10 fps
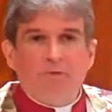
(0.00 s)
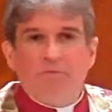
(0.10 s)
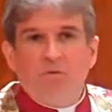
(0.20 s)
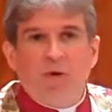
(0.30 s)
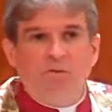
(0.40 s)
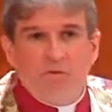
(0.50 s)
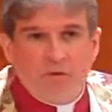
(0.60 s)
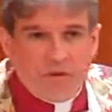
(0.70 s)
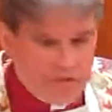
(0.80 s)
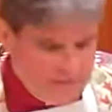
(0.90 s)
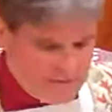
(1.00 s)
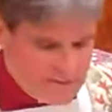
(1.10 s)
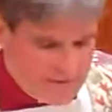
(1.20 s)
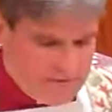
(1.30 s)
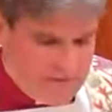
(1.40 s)
If you ever attend
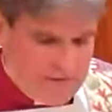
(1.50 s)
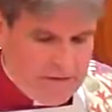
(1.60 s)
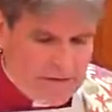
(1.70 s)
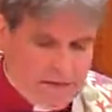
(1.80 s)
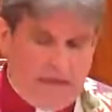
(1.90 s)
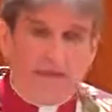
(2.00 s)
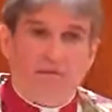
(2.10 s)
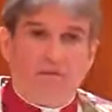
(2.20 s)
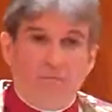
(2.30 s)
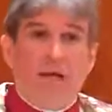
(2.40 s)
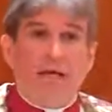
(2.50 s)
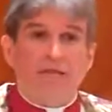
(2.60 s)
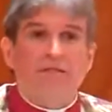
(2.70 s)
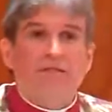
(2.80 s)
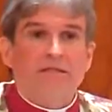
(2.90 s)
a Catholic
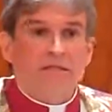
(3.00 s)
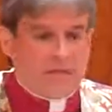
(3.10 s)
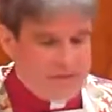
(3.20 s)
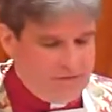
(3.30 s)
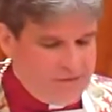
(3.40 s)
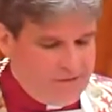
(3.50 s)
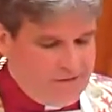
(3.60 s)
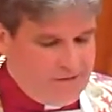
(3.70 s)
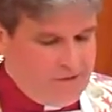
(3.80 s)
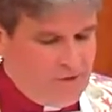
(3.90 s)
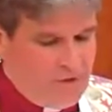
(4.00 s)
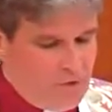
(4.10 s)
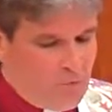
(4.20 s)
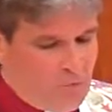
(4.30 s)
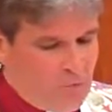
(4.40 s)
Mass,
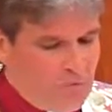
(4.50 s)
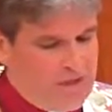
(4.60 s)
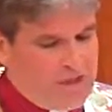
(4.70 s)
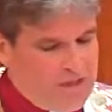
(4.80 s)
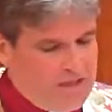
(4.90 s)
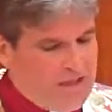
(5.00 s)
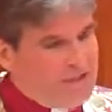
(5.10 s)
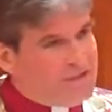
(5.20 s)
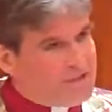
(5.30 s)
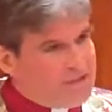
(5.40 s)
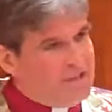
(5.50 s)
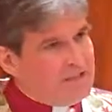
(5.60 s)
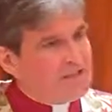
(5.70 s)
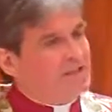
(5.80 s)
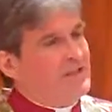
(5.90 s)
you will recognize
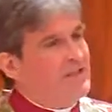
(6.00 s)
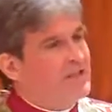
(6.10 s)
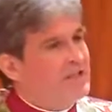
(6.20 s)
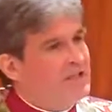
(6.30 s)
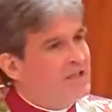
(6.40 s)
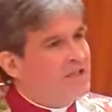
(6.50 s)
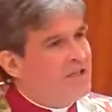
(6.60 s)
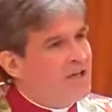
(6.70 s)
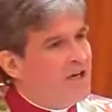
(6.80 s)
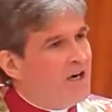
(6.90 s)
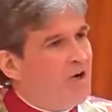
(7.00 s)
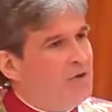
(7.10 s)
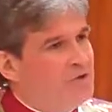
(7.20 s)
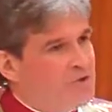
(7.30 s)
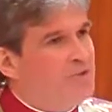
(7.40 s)
easily
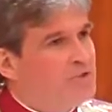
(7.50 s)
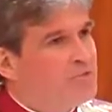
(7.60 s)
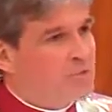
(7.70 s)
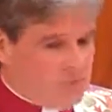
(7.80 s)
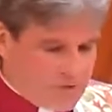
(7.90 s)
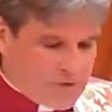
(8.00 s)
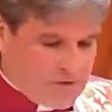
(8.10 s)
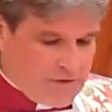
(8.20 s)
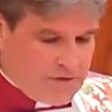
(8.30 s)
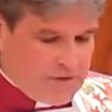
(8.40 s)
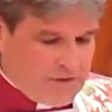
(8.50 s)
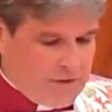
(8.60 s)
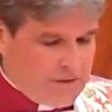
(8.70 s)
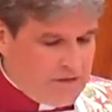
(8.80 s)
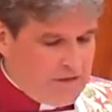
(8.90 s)
our Jewish roots.
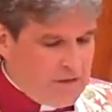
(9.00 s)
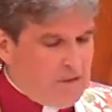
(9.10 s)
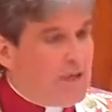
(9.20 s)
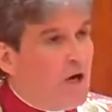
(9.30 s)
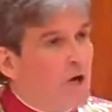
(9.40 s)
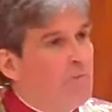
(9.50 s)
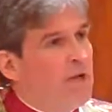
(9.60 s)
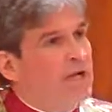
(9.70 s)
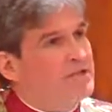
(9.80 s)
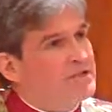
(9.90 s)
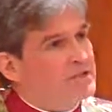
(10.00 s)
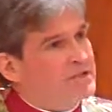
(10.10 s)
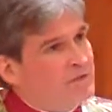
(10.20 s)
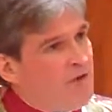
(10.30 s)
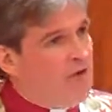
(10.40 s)
Our Mass is
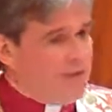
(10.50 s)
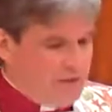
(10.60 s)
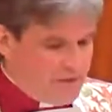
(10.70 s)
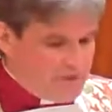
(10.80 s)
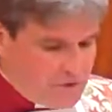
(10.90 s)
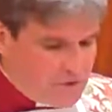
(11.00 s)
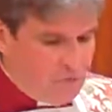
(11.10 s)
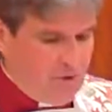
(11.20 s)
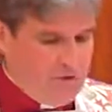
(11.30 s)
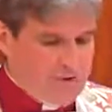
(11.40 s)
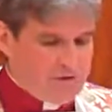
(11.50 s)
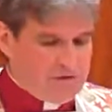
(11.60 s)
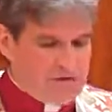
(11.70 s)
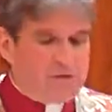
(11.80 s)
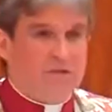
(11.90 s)
divided two
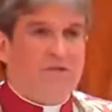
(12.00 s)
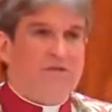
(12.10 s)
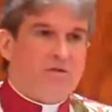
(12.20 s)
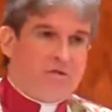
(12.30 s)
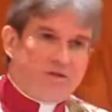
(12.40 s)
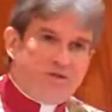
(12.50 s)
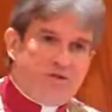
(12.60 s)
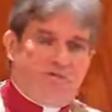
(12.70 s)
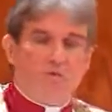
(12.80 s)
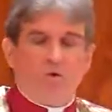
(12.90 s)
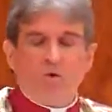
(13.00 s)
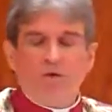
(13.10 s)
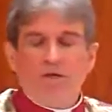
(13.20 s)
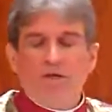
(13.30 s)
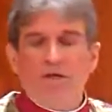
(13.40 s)
parts the Liturgy of the
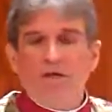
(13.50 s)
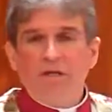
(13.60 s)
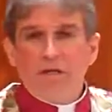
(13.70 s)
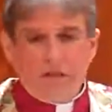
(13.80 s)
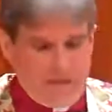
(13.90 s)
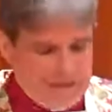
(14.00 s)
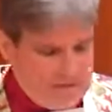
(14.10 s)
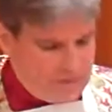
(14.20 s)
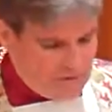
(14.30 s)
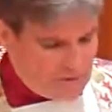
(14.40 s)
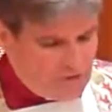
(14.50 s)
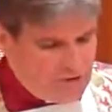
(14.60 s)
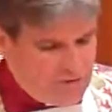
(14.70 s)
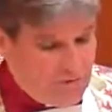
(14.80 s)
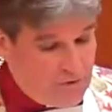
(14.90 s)
Word and the
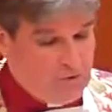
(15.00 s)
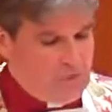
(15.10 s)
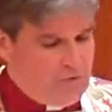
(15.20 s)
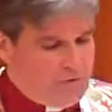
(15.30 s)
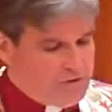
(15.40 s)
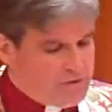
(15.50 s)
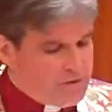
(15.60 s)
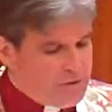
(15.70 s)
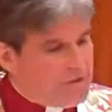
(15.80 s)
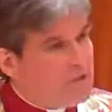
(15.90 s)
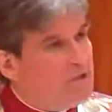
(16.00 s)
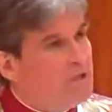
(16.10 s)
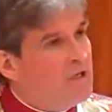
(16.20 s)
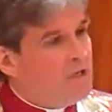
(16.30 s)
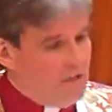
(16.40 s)
Liturgy of the Eucharist.
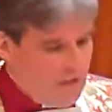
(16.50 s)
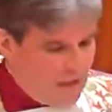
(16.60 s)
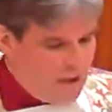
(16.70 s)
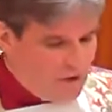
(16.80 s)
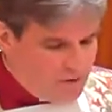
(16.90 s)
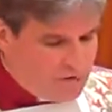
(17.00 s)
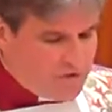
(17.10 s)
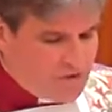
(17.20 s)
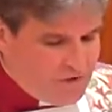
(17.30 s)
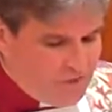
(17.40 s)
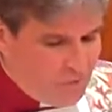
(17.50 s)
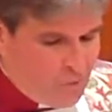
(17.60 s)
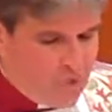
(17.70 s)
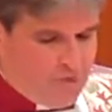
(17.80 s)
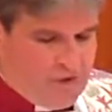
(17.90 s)
Our Liturgy of the
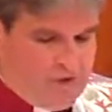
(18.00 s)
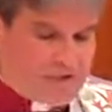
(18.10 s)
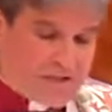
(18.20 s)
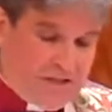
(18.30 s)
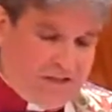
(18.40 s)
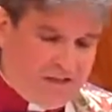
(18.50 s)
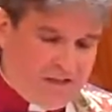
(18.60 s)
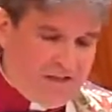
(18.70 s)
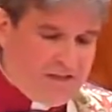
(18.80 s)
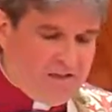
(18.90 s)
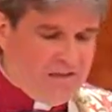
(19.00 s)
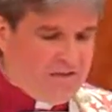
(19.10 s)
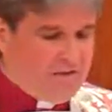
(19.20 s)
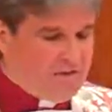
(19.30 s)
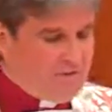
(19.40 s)
Word is taken
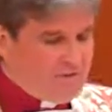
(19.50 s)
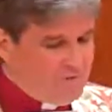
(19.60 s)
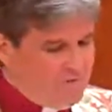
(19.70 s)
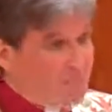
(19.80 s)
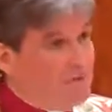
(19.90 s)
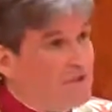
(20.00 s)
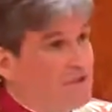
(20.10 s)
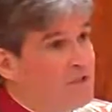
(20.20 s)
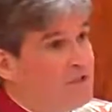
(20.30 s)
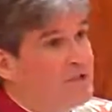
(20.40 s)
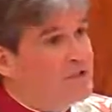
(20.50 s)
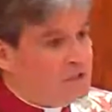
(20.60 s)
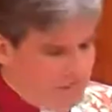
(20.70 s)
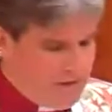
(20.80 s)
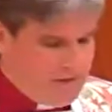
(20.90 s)
from the
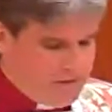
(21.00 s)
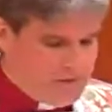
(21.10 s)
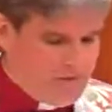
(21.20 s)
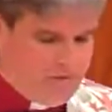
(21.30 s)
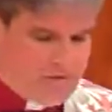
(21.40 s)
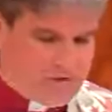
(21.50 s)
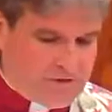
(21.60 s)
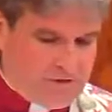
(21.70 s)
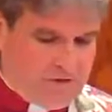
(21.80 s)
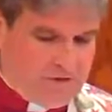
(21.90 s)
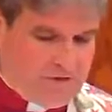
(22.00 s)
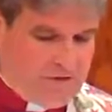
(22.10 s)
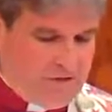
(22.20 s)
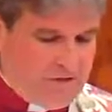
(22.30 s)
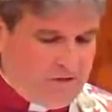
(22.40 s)
Shabbat service,
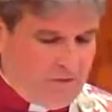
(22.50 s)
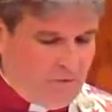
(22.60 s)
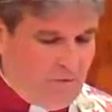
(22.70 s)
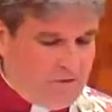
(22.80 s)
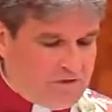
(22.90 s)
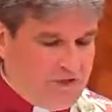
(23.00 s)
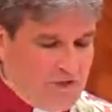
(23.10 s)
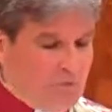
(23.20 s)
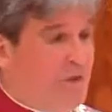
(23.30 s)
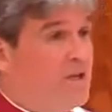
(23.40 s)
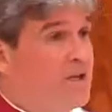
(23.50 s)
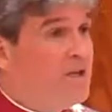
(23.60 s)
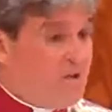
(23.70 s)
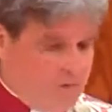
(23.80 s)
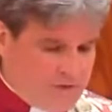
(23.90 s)
what we celebrate
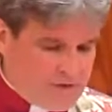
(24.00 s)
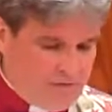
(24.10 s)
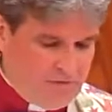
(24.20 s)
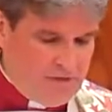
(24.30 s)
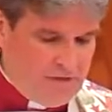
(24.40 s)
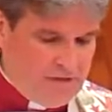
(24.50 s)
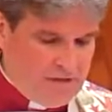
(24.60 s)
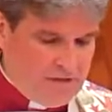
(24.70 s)
here this evening.